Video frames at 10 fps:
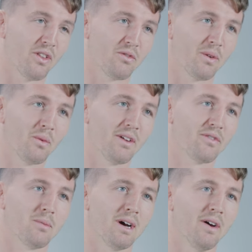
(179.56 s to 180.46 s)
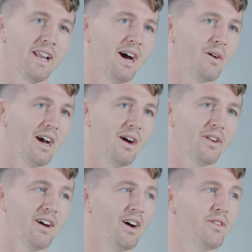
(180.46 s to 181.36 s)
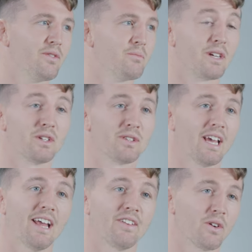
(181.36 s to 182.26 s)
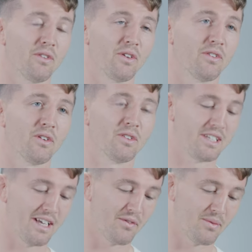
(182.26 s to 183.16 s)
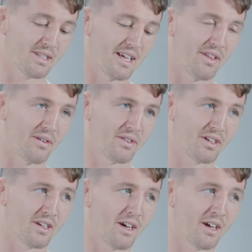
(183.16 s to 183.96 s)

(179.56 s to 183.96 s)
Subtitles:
on the runway for about an hour, hour and a half, because they hadn't got the authority yet from the South African